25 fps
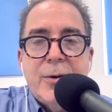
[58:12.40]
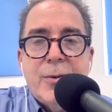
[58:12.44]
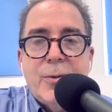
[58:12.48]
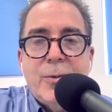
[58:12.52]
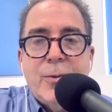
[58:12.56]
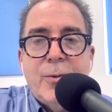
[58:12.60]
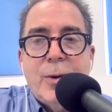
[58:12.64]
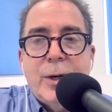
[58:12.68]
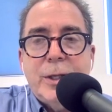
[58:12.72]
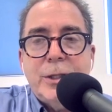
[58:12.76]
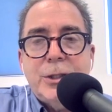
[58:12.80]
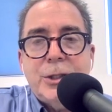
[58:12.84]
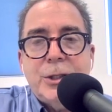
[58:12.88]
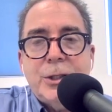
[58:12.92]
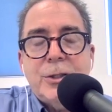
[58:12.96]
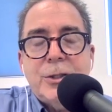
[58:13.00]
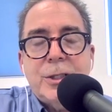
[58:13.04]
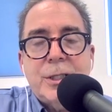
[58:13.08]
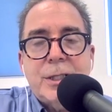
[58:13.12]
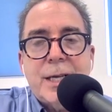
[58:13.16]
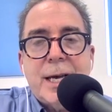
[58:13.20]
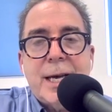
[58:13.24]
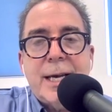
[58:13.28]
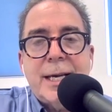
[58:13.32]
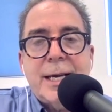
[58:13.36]
once you
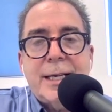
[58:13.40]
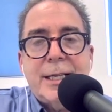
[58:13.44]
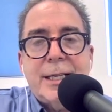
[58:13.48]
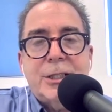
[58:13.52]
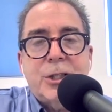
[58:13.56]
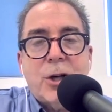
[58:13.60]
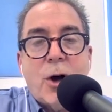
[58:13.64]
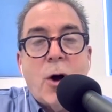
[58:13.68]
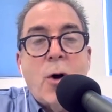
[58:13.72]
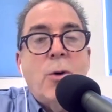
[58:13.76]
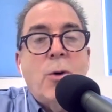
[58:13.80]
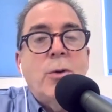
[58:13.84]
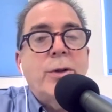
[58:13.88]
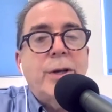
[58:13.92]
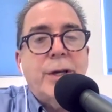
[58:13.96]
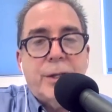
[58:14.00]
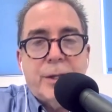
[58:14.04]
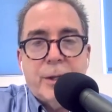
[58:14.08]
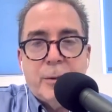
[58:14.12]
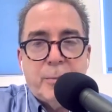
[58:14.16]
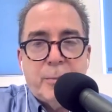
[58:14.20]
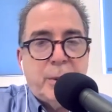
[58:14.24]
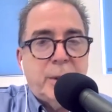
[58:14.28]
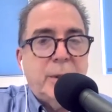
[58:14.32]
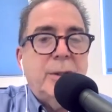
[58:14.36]
say it's only
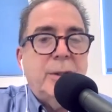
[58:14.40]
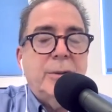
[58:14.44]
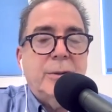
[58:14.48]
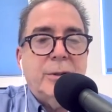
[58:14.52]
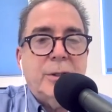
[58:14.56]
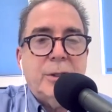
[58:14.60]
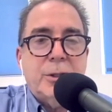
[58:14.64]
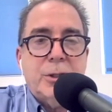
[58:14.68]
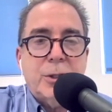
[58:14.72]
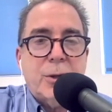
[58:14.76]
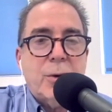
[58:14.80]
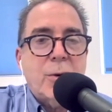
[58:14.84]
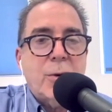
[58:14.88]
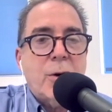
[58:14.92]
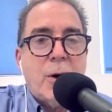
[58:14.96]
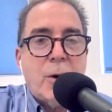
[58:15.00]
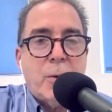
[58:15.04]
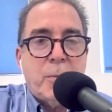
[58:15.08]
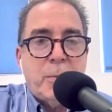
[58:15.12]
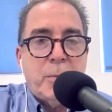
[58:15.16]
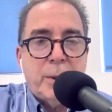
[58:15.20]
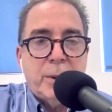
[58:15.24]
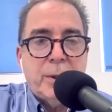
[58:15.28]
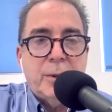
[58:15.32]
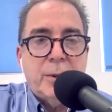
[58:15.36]
the
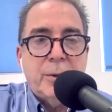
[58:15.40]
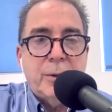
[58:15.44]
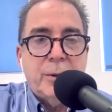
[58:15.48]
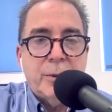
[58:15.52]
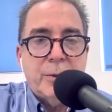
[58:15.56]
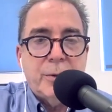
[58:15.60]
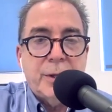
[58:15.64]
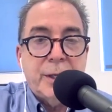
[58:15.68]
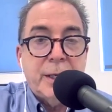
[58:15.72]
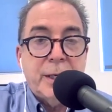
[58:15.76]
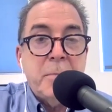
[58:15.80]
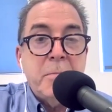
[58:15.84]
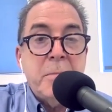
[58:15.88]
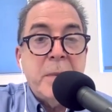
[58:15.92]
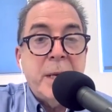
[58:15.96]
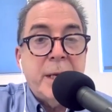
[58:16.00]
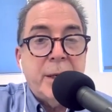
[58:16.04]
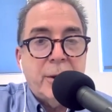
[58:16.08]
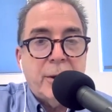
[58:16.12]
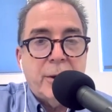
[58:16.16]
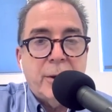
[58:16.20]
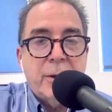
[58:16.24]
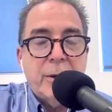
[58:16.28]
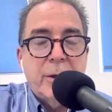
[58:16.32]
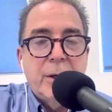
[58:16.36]
so-called polluter, the
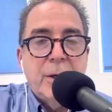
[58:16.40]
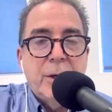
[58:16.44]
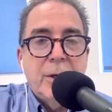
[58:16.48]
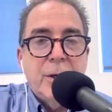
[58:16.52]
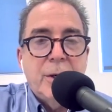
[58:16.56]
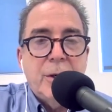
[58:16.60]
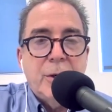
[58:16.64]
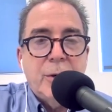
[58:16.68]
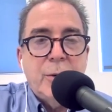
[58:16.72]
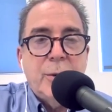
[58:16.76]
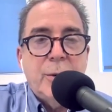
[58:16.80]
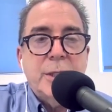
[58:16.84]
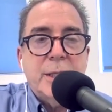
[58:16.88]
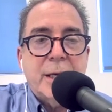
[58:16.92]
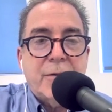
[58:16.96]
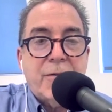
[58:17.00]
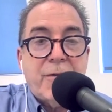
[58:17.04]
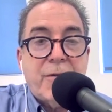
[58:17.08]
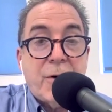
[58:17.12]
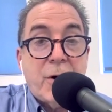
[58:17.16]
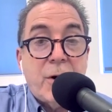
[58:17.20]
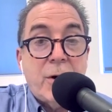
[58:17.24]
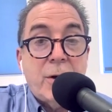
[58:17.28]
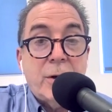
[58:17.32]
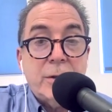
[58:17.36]
emitter, who is at
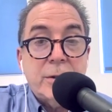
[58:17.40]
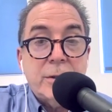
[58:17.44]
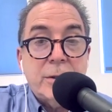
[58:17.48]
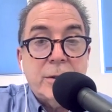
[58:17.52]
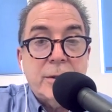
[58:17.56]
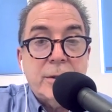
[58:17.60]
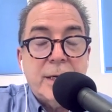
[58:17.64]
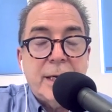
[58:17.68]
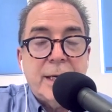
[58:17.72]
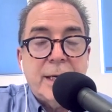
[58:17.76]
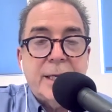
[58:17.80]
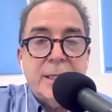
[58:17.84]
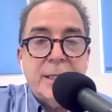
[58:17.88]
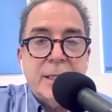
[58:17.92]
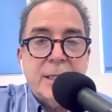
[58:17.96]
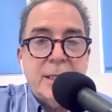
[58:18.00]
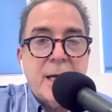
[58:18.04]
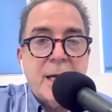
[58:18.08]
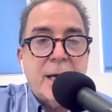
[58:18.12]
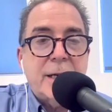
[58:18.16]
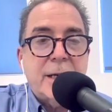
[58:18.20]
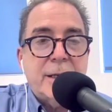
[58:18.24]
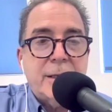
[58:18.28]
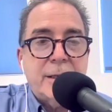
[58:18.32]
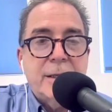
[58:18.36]
fault and it's
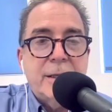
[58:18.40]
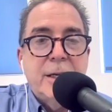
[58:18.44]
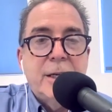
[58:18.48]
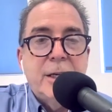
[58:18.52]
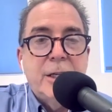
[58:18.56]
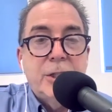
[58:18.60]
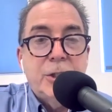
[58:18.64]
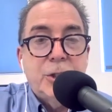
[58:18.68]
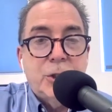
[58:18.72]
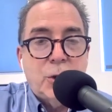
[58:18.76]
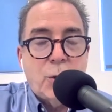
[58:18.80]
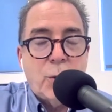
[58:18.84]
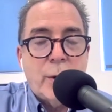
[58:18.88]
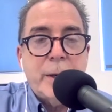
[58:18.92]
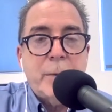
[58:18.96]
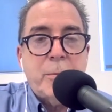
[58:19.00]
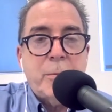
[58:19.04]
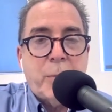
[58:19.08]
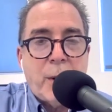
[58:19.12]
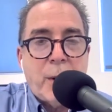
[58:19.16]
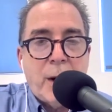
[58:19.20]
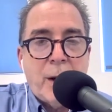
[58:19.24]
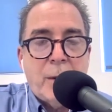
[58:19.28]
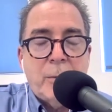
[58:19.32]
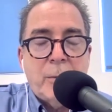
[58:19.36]
not a joint
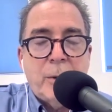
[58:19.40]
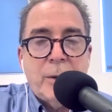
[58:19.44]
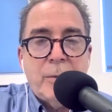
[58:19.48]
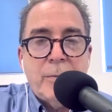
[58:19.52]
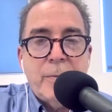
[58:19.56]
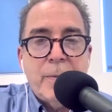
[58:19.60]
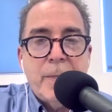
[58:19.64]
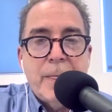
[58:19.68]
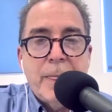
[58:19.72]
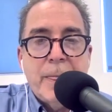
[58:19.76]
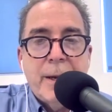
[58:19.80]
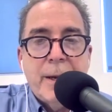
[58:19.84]
problem,